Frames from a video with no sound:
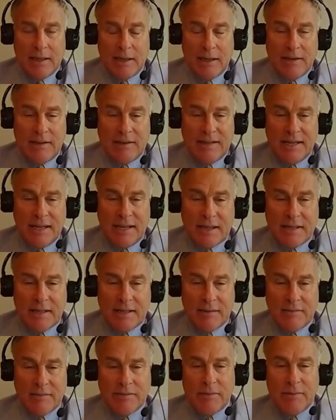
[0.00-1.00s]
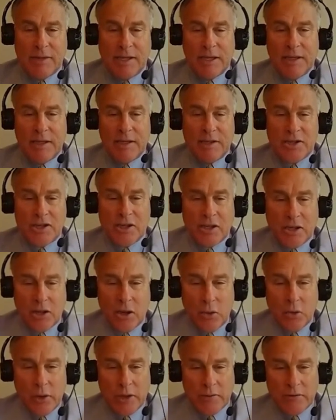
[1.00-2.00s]
and tick from the English
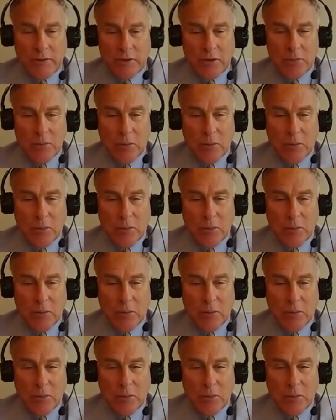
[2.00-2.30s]
colloquial for